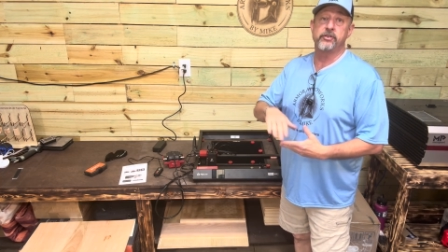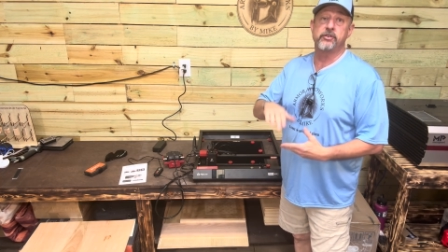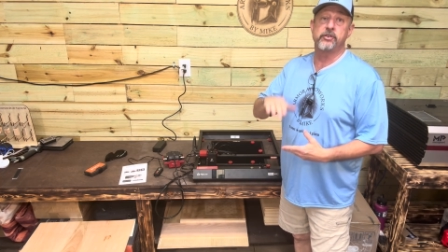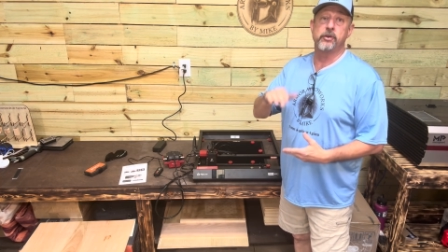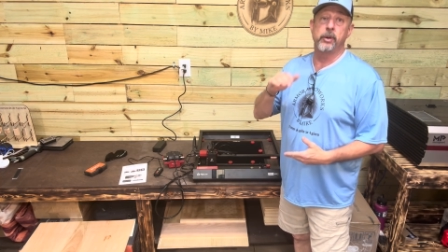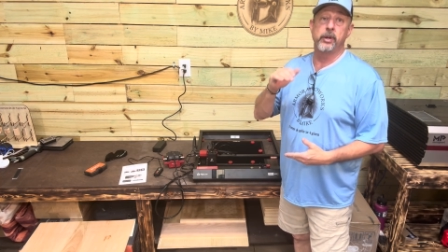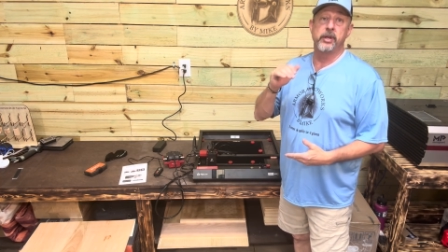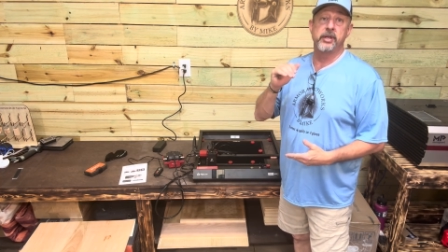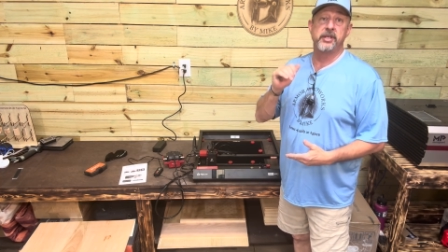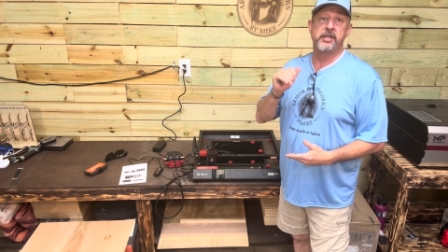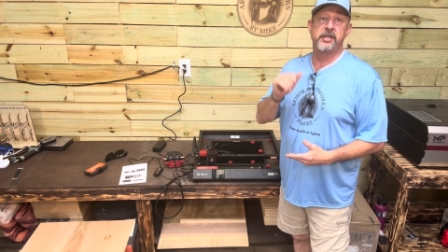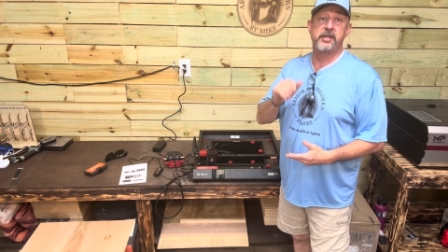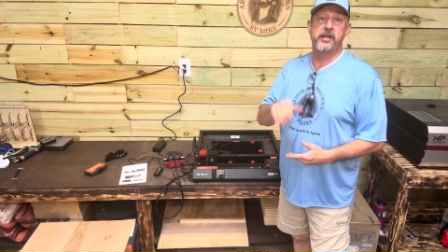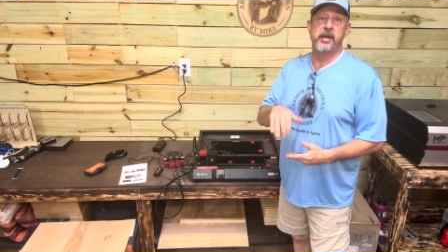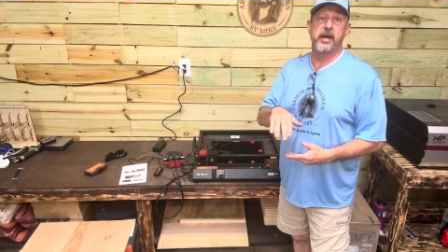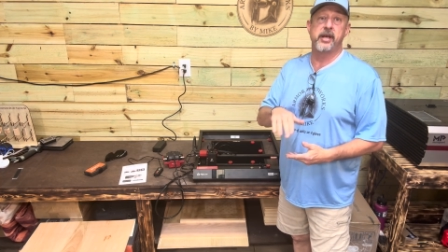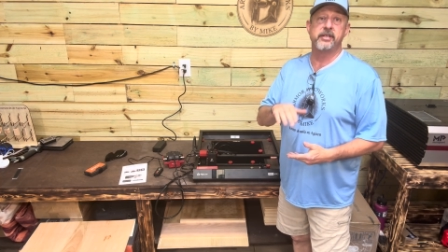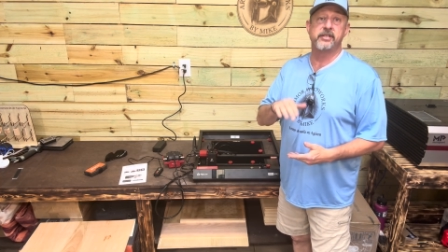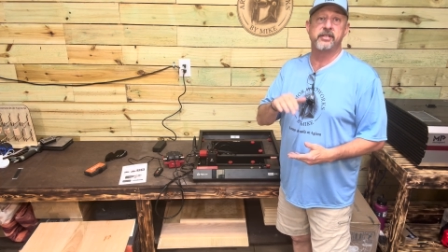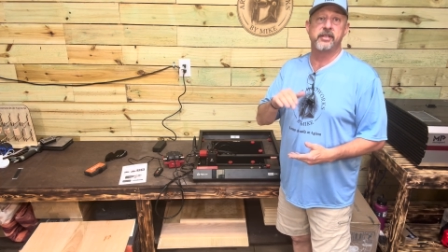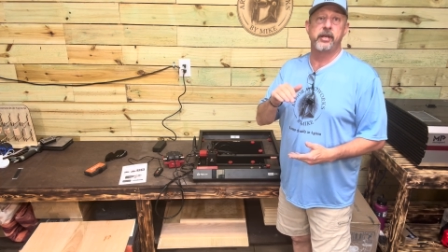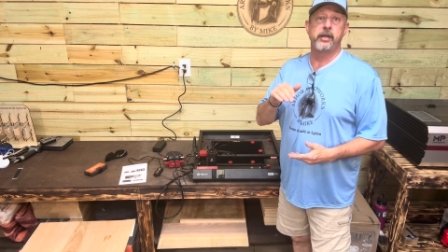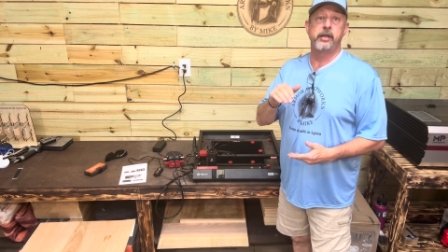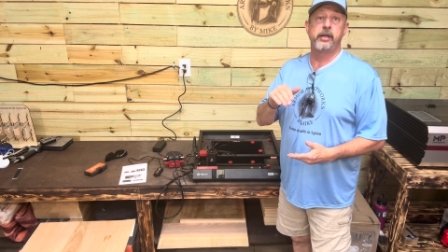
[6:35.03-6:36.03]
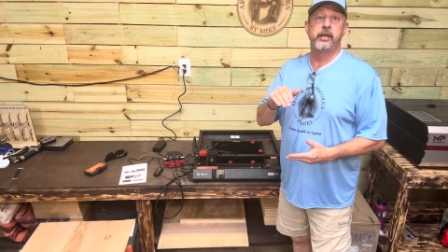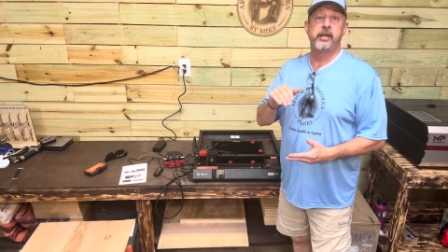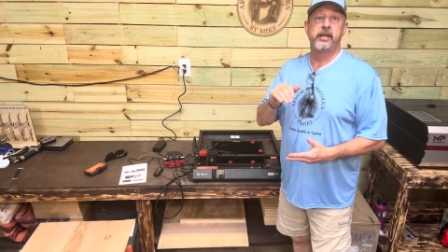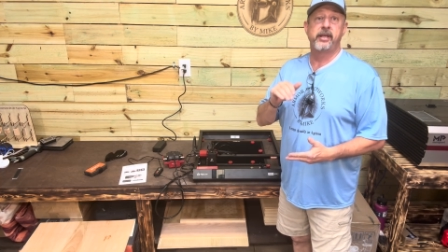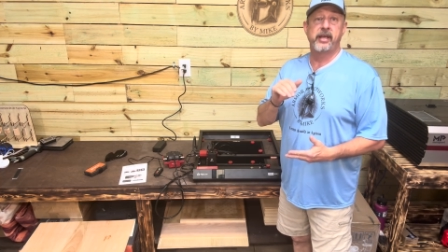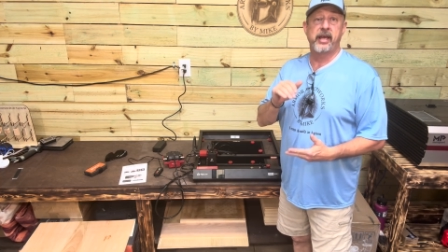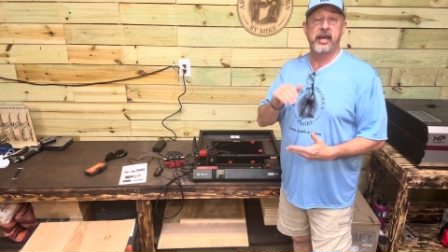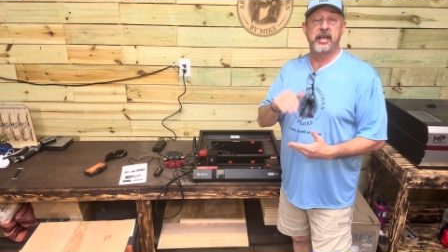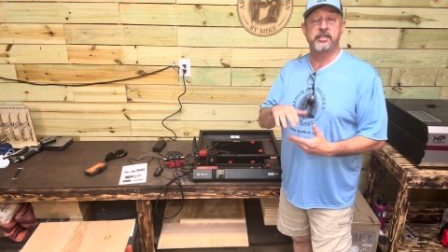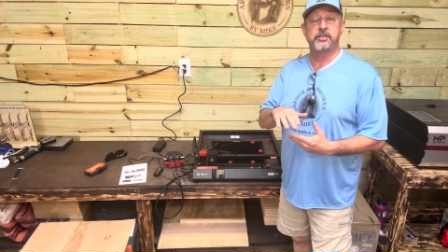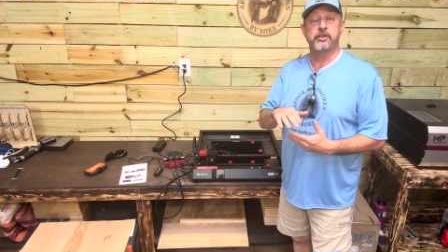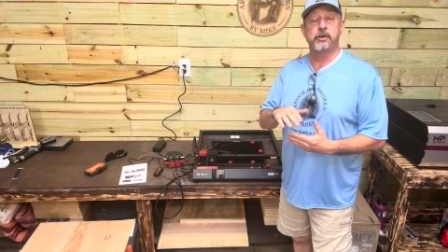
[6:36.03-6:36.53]
so it doesn't
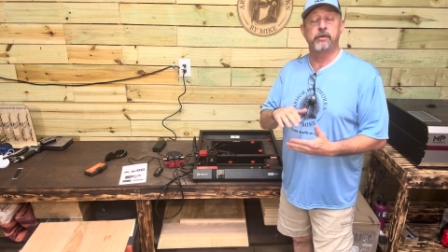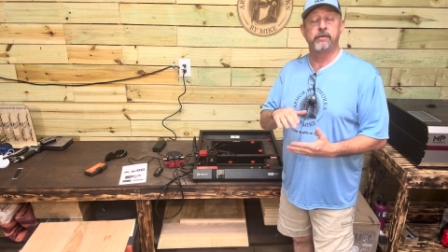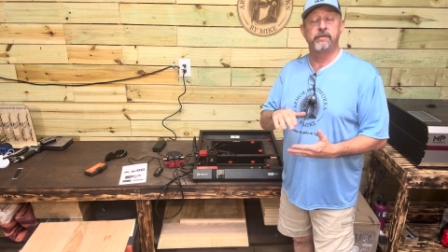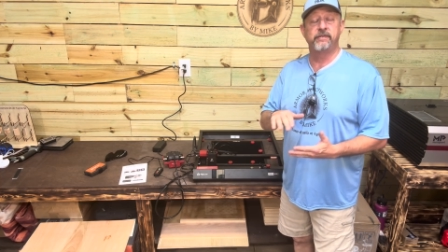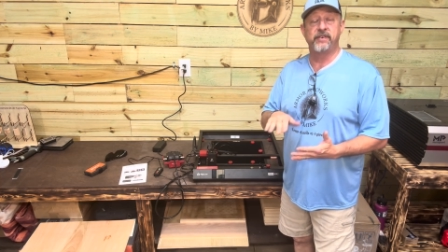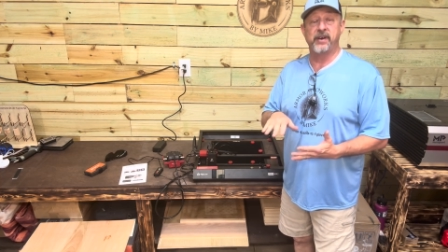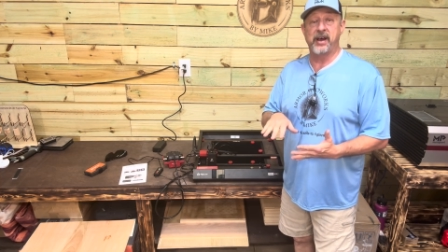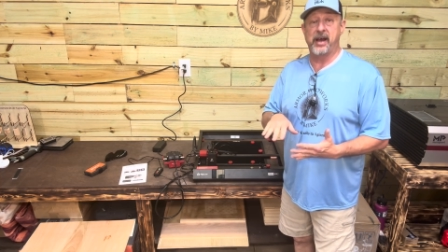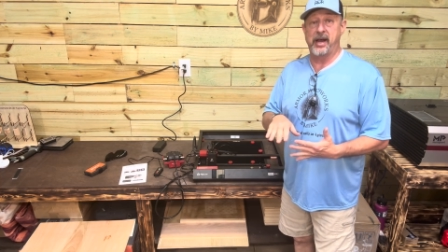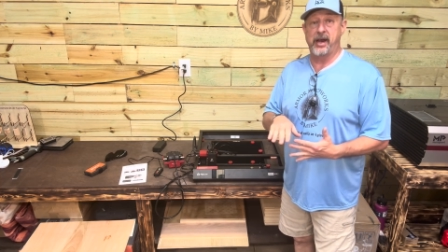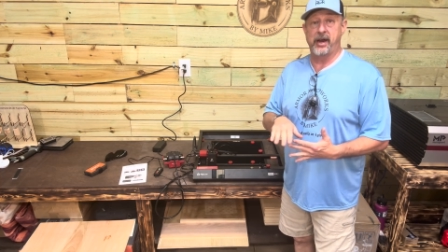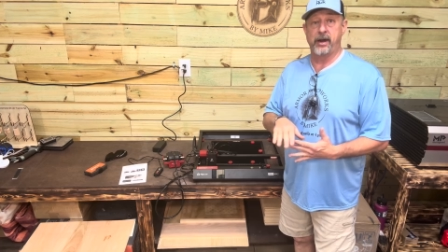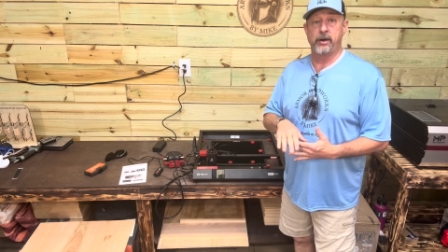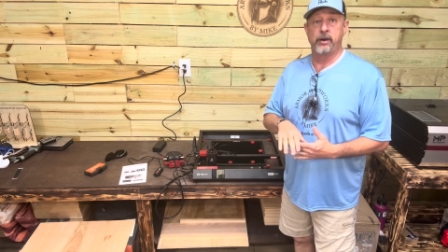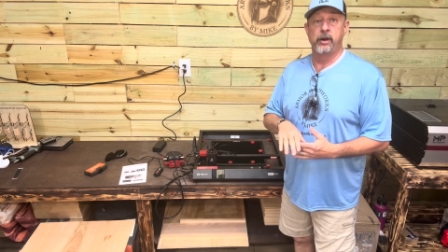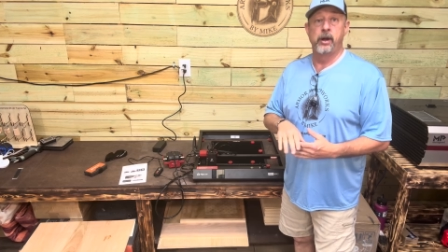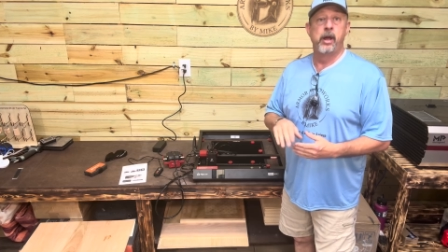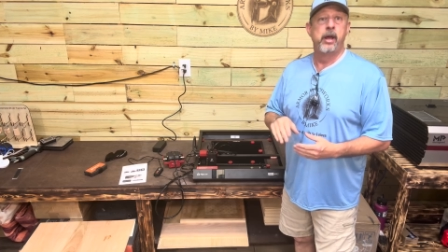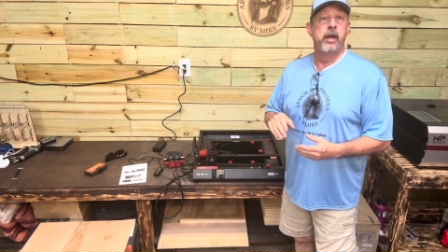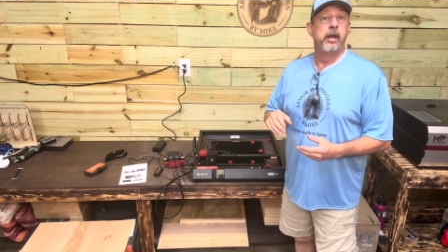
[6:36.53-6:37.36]
catch on fire.